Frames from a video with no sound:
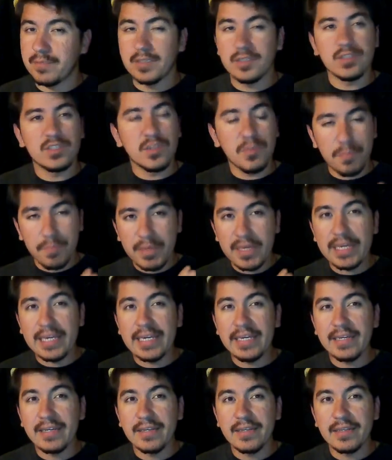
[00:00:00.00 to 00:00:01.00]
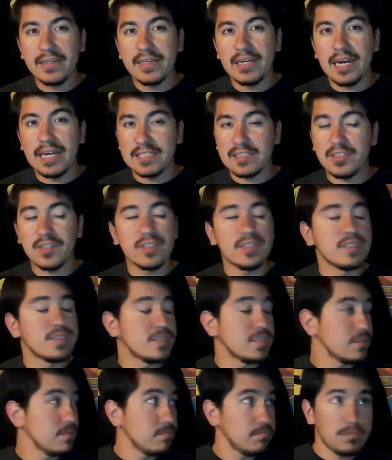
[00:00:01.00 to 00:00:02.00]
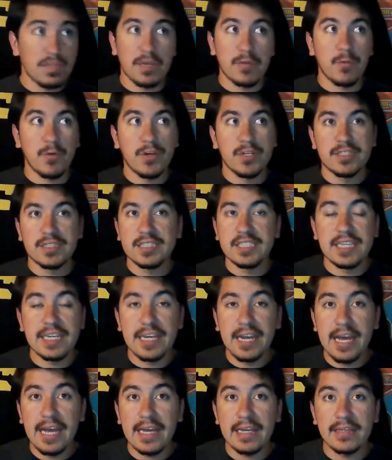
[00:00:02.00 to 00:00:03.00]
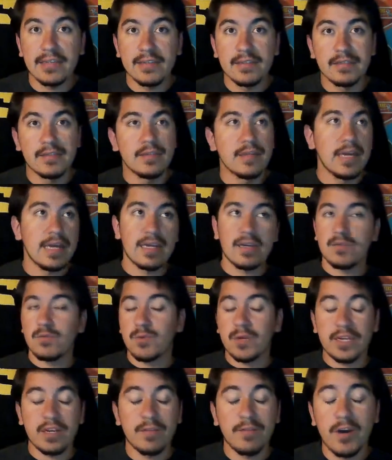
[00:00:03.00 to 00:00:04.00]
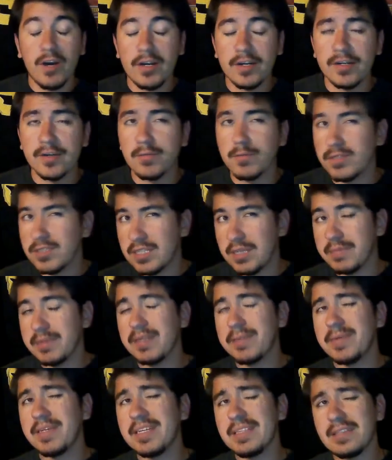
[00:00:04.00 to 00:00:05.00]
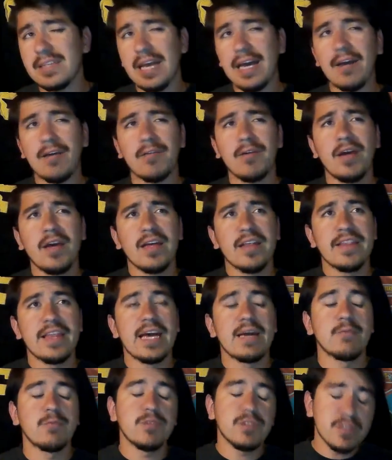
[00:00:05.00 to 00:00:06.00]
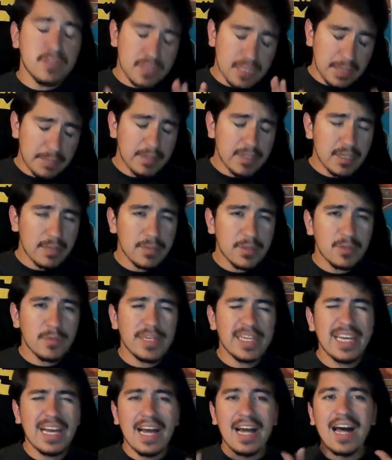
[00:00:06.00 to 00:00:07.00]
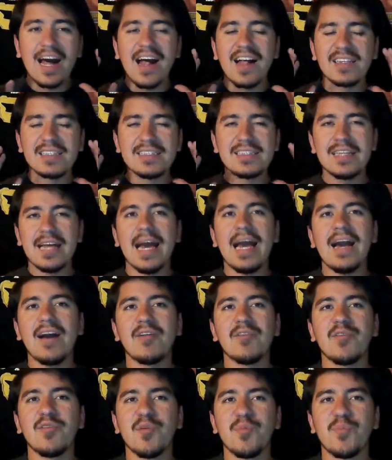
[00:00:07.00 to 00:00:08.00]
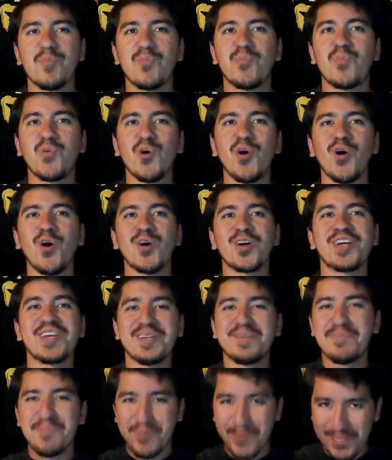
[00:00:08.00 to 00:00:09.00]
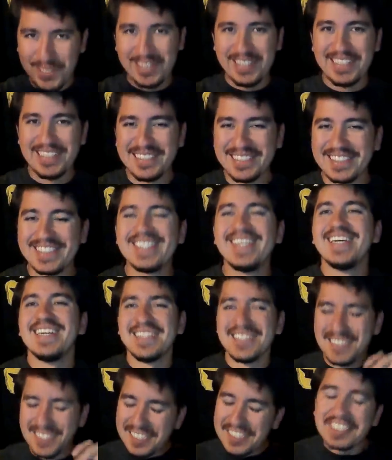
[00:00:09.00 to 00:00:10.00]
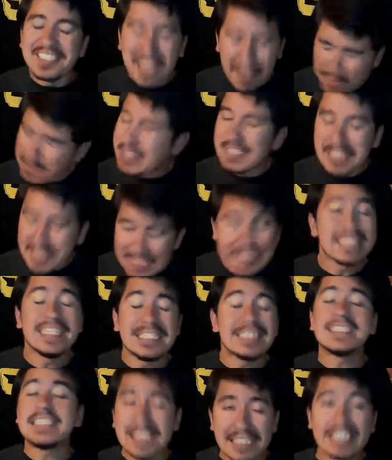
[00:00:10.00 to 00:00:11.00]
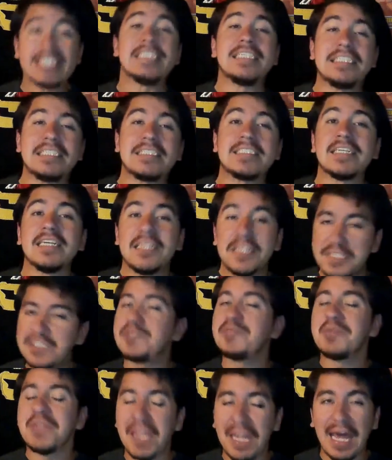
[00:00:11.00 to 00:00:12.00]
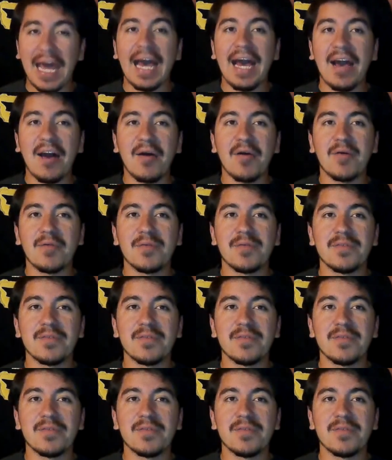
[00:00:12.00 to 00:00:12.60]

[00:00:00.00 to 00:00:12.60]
to be as good as they were in TNA and in Ring of Honor? Will WWE allow that? Will WWE allow the broken brilliance of the 7 deities to allow